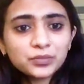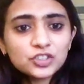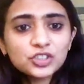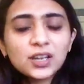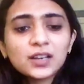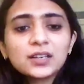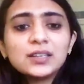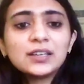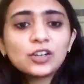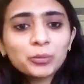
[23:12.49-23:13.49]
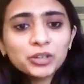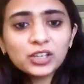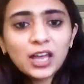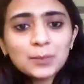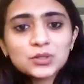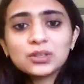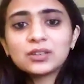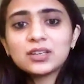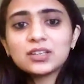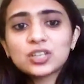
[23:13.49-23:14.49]
The Sri Lankan economic collapse only
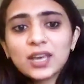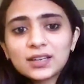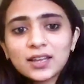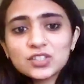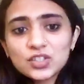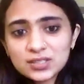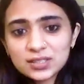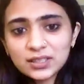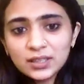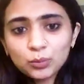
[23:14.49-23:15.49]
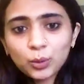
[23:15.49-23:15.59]
reached headlines recently.